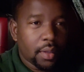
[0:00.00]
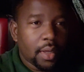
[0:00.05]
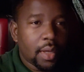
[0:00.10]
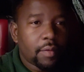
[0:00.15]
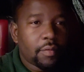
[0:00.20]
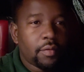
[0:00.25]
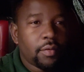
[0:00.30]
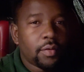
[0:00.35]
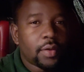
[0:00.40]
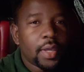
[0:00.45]

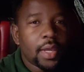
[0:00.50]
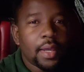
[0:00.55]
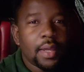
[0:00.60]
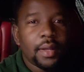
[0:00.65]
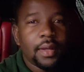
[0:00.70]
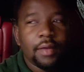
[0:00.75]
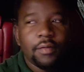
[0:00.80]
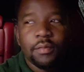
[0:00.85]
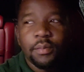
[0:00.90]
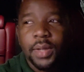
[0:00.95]
if you
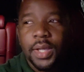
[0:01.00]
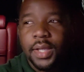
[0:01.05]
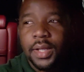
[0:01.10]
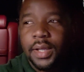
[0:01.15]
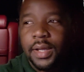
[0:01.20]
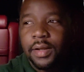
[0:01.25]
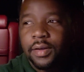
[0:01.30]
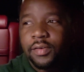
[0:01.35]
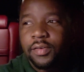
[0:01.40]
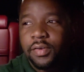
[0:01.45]
can't even make
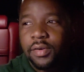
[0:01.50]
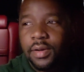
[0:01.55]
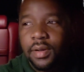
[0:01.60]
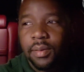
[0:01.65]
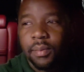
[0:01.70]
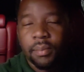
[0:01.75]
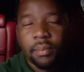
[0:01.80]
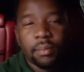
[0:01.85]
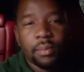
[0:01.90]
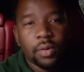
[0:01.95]
that
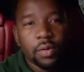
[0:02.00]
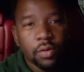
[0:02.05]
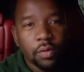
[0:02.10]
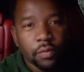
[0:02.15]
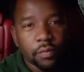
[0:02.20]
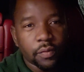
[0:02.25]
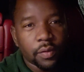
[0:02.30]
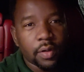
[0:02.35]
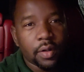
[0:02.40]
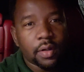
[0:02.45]
truck
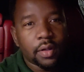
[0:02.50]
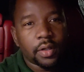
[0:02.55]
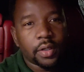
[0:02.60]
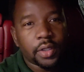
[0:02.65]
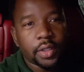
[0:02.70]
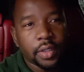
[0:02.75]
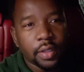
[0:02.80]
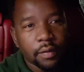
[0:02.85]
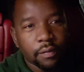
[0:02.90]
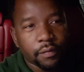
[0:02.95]
move on
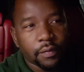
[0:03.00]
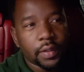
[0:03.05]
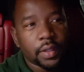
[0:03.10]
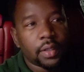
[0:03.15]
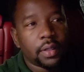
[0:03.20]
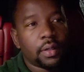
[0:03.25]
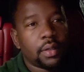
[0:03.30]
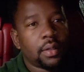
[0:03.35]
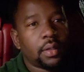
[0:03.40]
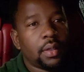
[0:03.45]

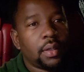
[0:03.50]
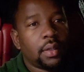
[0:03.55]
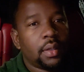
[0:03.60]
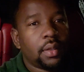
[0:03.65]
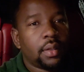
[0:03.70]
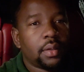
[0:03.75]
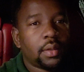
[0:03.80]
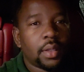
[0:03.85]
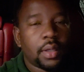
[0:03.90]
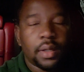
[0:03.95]
shifting,
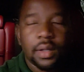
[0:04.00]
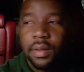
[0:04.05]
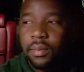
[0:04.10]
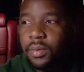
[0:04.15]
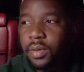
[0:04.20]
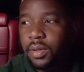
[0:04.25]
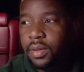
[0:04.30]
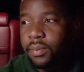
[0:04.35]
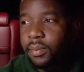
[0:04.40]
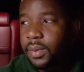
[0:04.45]
then
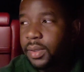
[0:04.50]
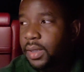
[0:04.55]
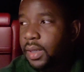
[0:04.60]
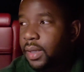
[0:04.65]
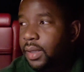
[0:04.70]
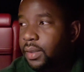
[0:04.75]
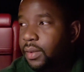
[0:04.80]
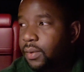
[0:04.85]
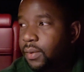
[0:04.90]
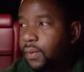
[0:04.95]
I'm gonna be
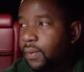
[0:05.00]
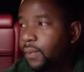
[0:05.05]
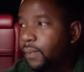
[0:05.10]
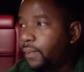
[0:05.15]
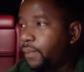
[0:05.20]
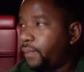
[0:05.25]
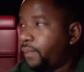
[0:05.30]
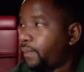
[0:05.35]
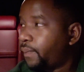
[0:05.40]
like, yo,